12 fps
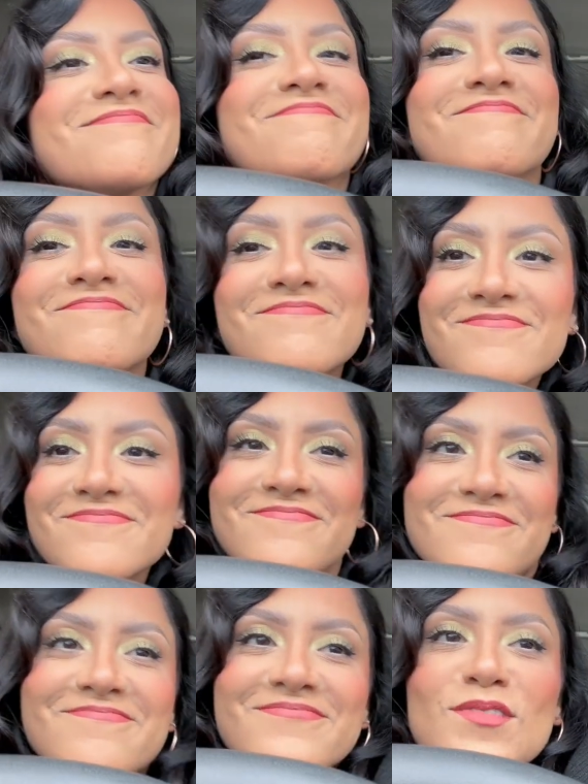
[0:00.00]
mm -mm
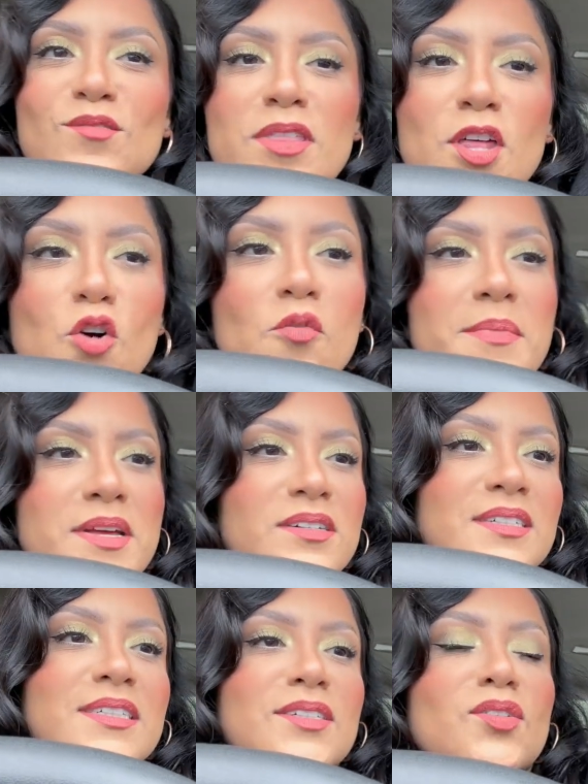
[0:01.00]
-mm, with oat
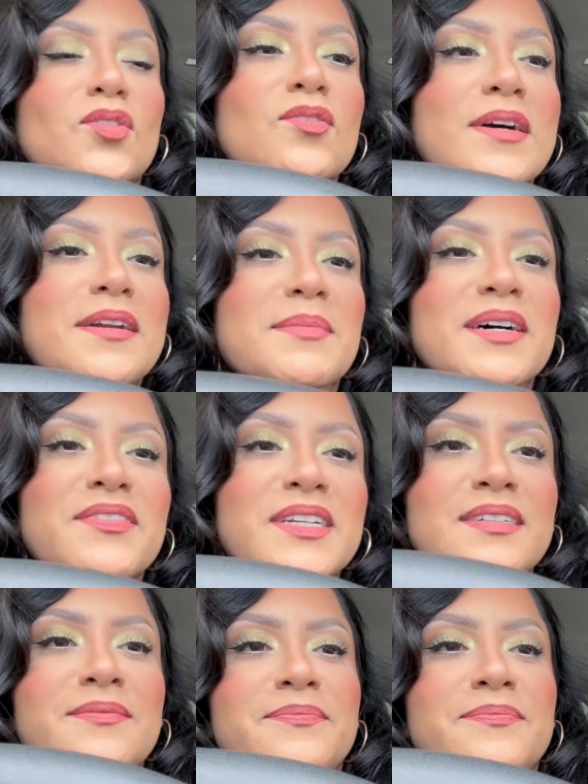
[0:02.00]
milk. Ooh, and a muffin?